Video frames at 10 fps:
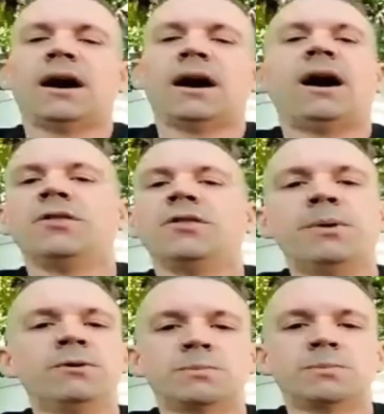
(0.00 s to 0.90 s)
The
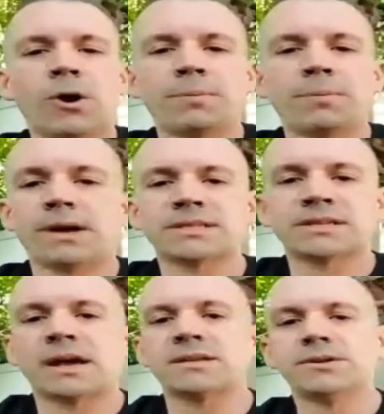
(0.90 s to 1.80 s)
Boonesboro
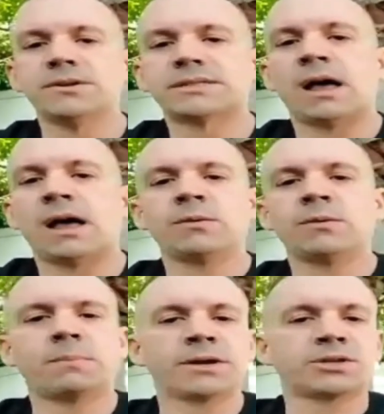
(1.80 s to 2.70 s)
plus-size nudist colony
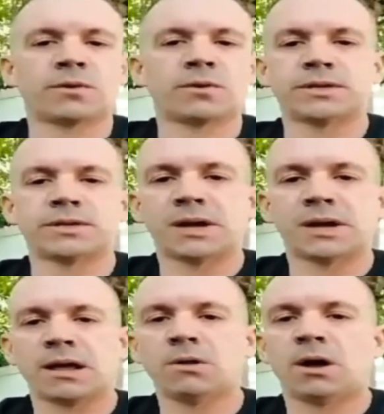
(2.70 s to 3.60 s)
with a picture of Rosie
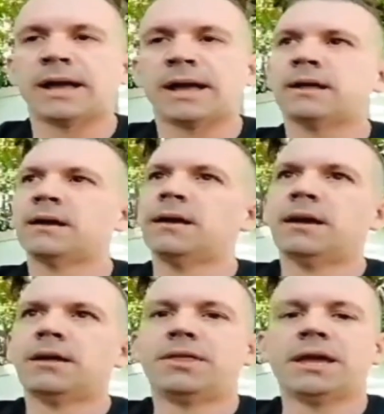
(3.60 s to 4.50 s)
O'Donnell on it.
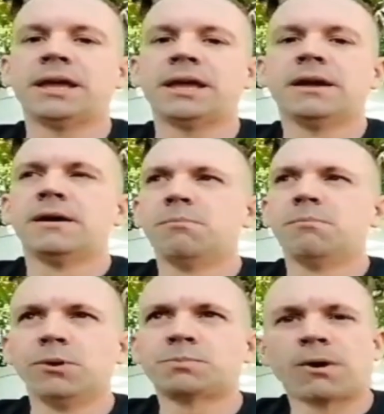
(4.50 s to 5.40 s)
The
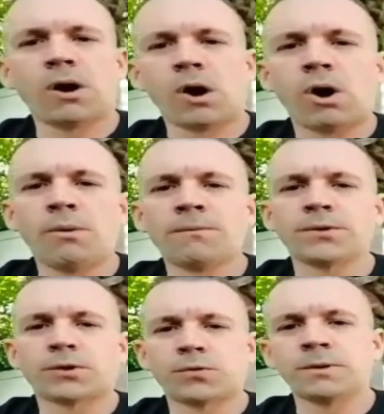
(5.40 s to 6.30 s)
Boonesboro home for the
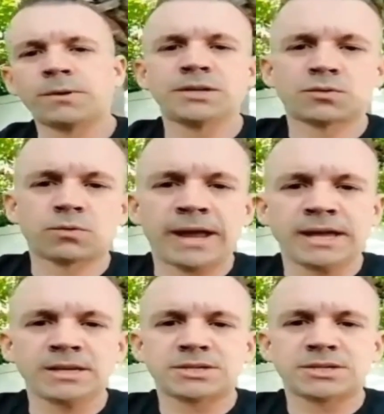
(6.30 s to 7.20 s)
criminally
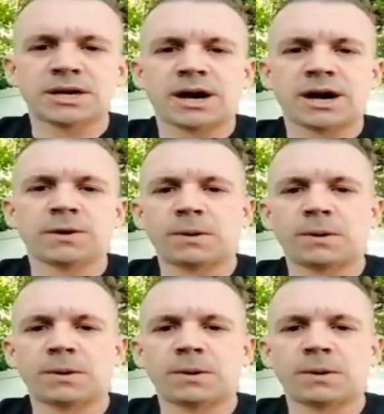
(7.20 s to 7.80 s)
deranged with Pablo